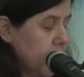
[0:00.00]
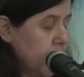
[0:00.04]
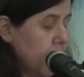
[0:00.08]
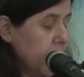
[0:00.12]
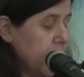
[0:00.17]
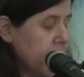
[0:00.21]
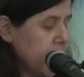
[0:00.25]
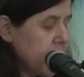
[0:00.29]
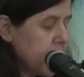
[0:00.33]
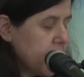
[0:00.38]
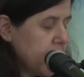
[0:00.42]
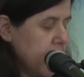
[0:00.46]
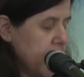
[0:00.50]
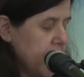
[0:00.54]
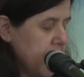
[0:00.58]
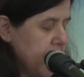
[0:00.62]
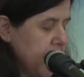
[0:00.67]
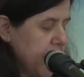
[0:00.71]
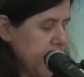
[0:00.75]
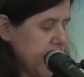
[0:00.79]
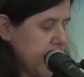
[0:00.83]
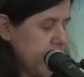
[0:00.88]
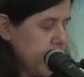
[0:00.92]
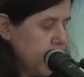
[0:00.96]
what 3
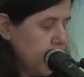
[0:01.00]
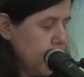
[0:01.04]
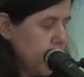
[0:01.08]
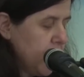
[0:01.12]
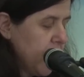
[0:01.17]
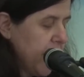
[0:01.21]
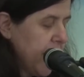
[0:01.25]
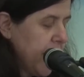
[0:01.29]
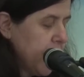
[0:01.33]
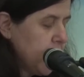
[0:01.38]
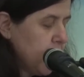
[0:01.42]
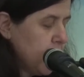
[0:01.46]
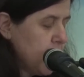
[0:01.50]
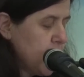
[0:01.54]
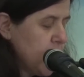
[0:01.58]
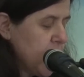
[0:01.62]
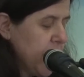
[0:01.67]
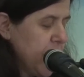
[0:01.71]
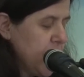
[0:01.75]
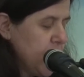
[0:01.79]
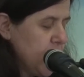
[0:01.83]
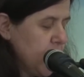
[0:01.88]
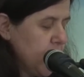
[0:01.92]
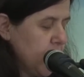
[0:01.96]
things would you like to
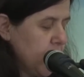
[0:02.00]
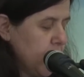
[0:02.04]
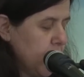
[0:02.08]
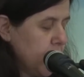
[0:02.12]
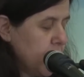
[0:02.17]
change in your